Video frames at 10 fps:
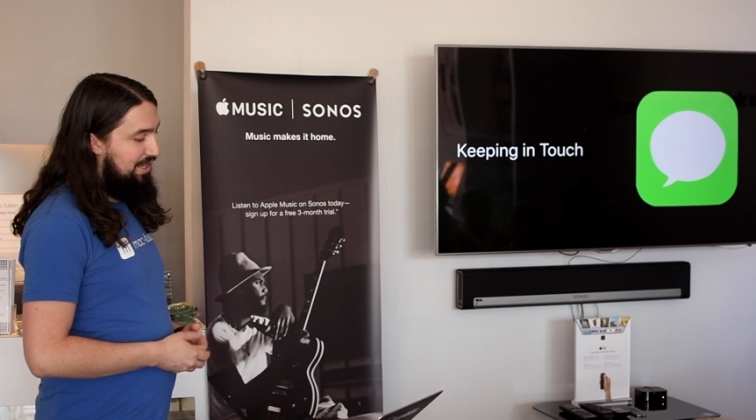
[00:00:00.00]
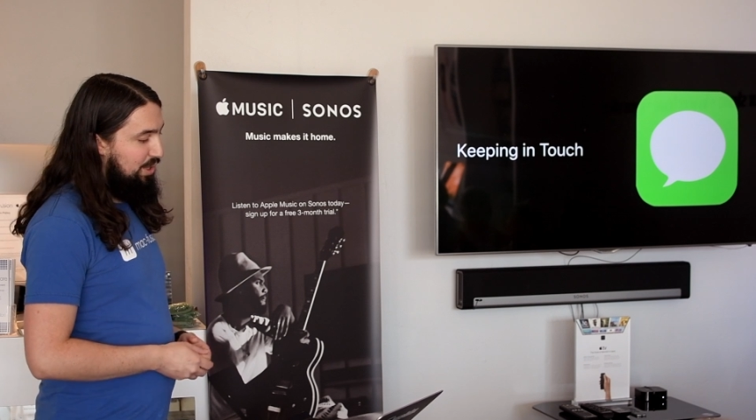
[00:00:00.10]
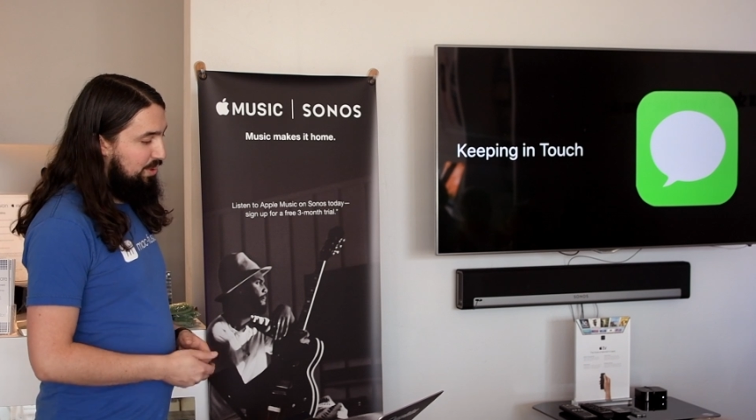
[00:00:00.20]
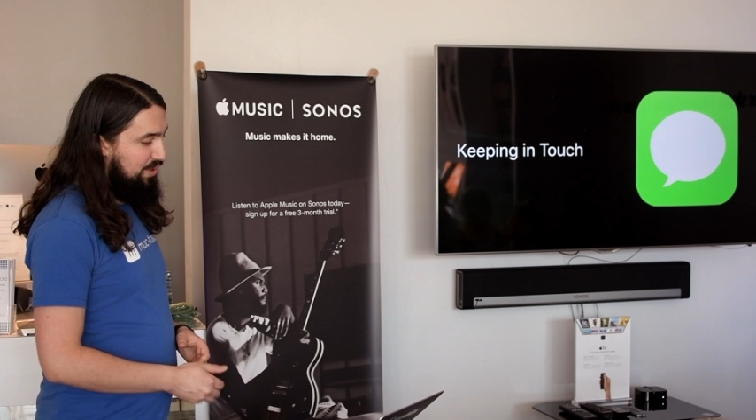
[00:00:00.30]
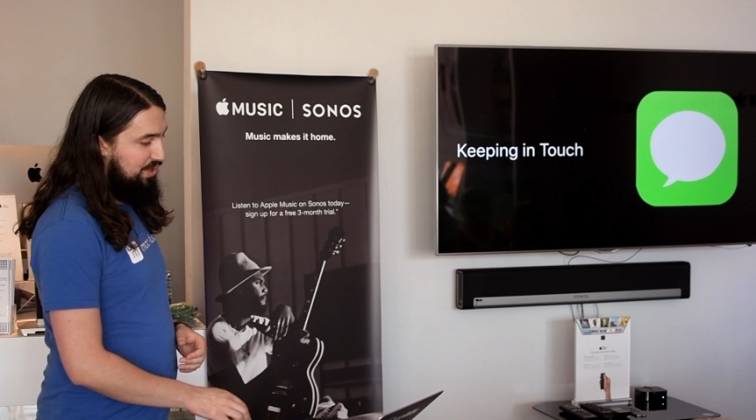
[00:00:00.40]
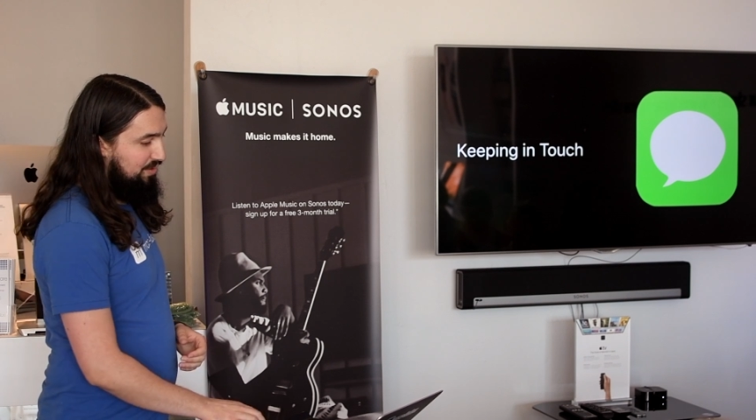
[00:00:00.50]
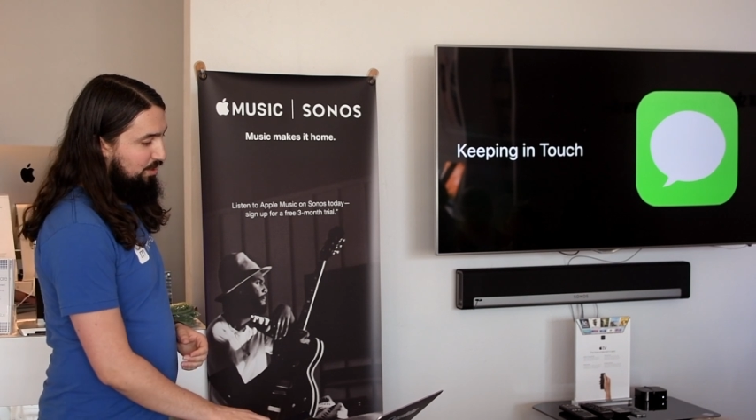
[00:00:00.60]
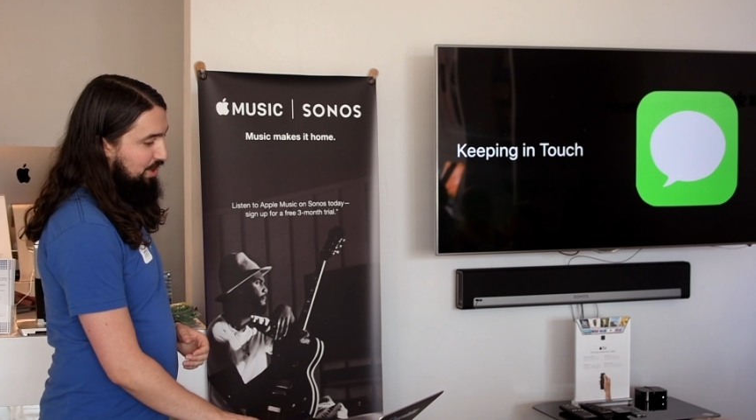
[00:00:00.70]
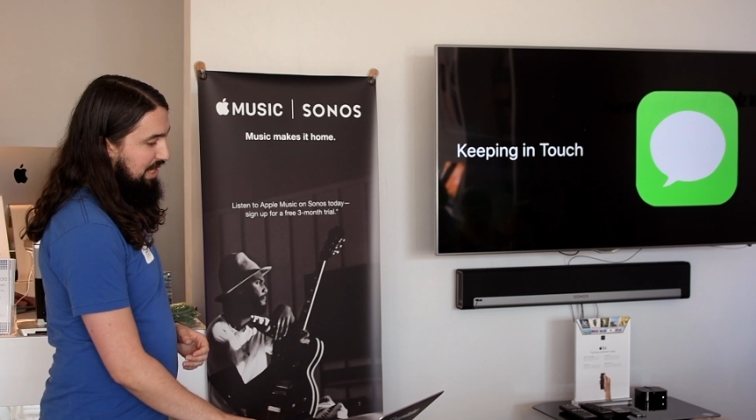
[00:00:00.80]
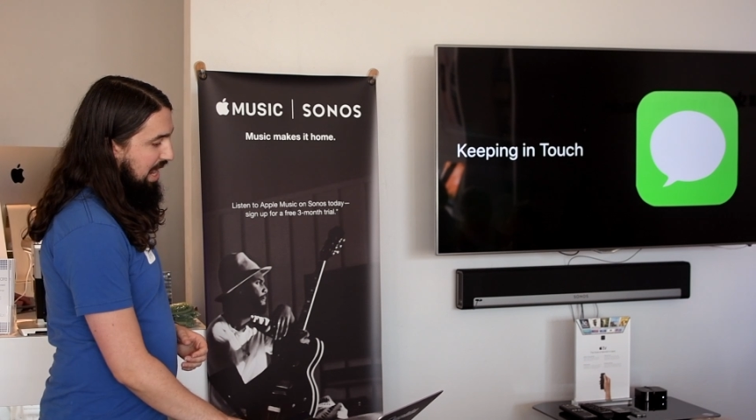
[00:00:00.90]
uses
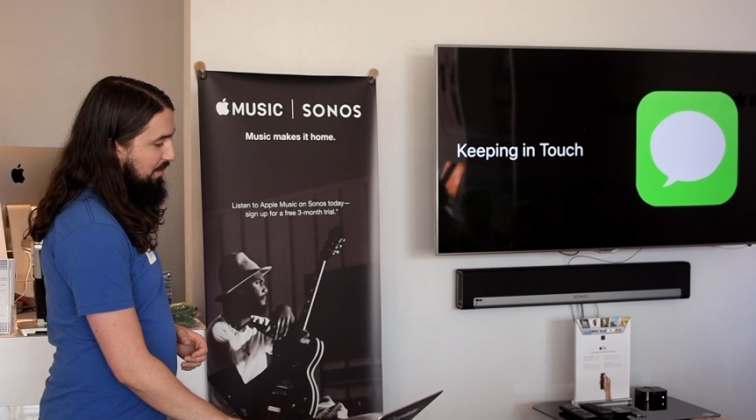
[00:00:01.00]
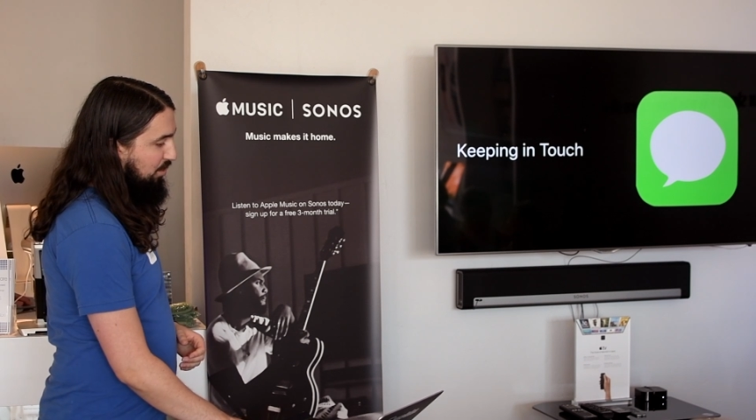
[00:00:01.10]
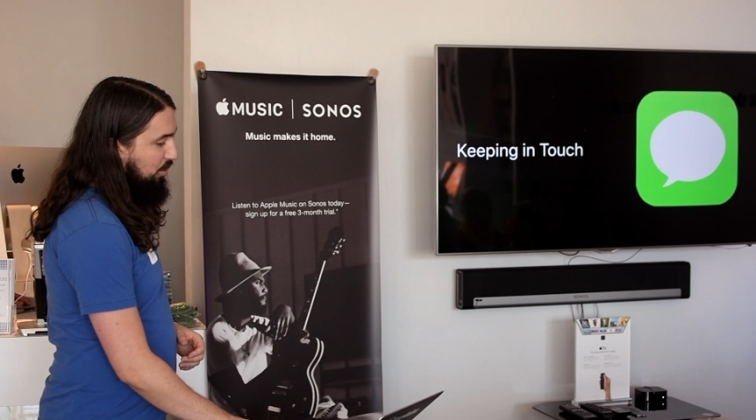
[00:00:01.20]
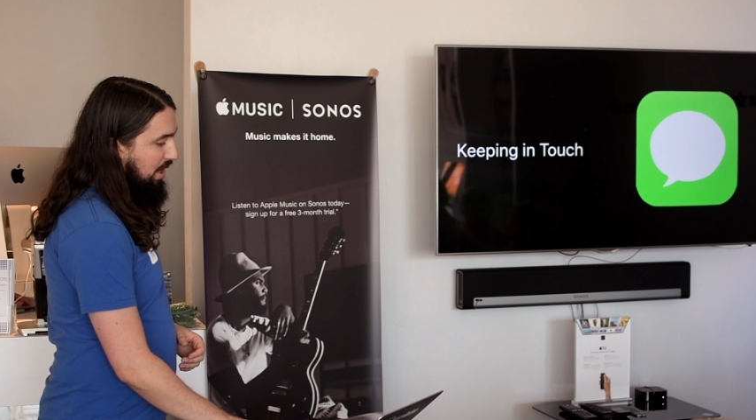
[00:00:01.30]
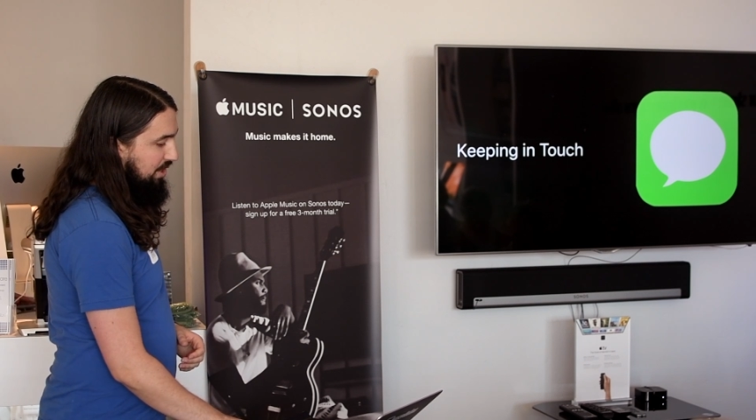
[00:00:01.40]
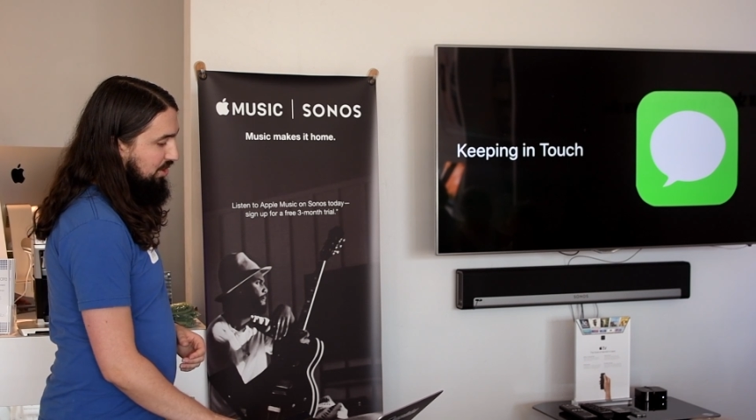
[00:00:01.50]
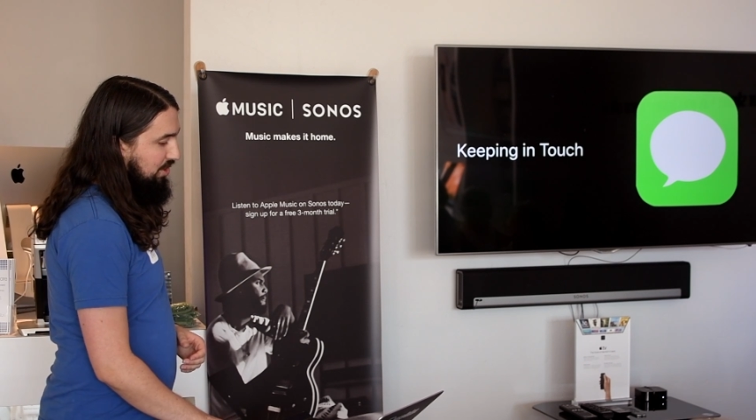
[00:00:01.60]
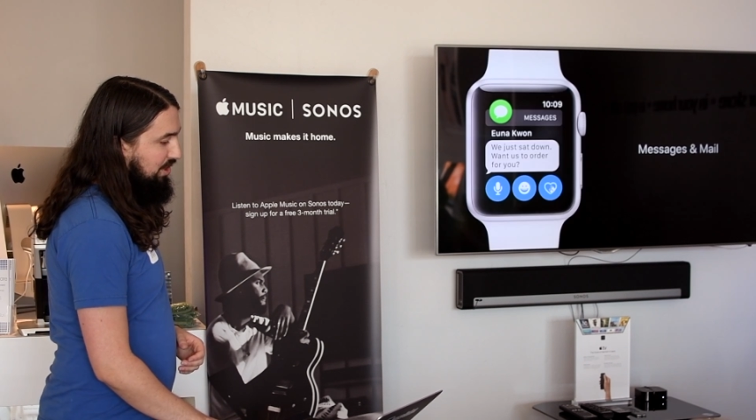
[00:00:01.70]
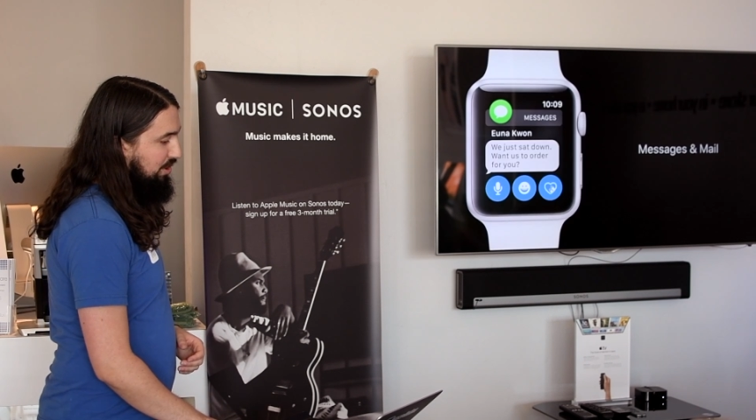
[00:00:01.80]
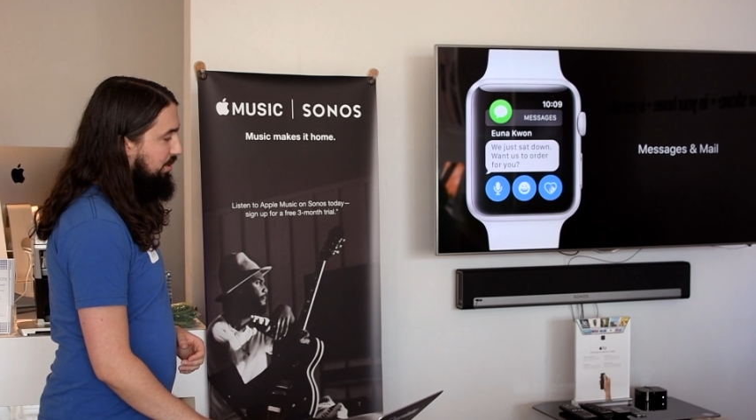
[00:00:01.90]
for the Apple
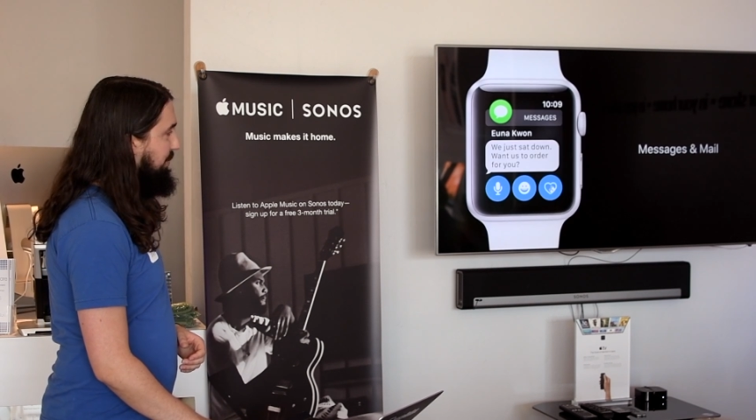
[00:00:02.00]
Watch, you know,